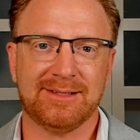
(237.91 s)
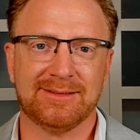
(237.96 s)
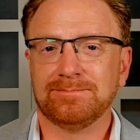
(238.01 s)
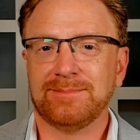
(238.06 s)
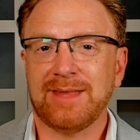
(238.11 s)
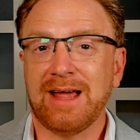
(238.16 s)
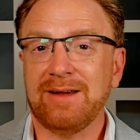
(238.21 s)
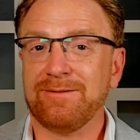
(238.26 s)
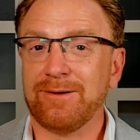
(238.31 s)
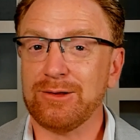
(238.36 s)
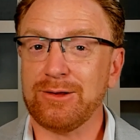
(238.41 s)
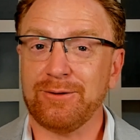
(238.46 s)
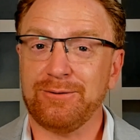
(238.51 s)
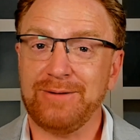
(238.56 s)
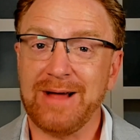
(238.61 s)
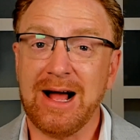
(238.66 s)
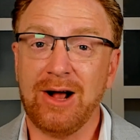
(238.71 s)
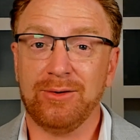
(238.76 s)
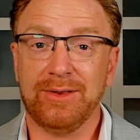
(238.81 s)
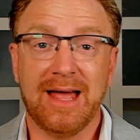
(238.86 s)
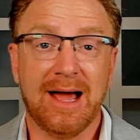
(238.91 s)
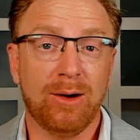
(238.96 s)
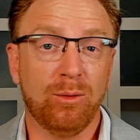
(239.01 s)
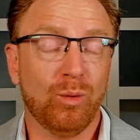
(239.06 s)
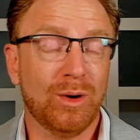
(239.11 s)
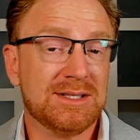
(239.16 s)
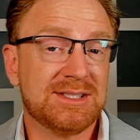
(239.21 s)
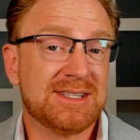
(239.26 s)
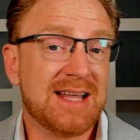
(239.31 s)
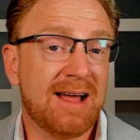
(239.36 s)
They further found that
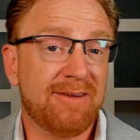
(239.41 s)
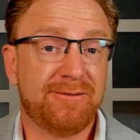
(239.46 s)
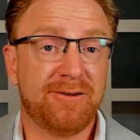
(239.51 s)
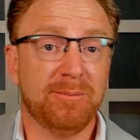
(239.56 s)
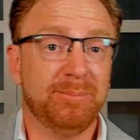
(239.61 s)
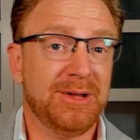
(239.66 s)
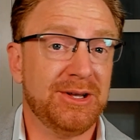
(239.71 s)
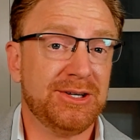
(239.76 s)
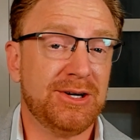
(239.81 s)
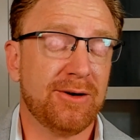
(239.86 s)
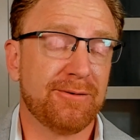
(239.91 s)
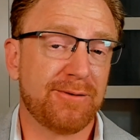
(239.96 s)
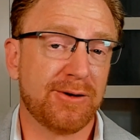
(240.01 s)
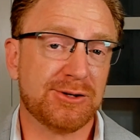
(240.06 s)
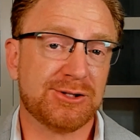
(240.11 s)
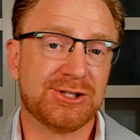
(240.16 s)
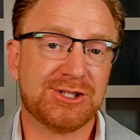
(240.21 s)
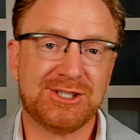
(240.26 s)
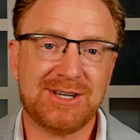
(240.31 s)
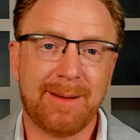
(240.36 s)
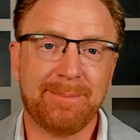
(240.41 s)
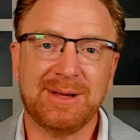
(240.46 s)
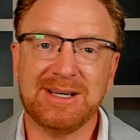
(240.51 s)
once that familiar first step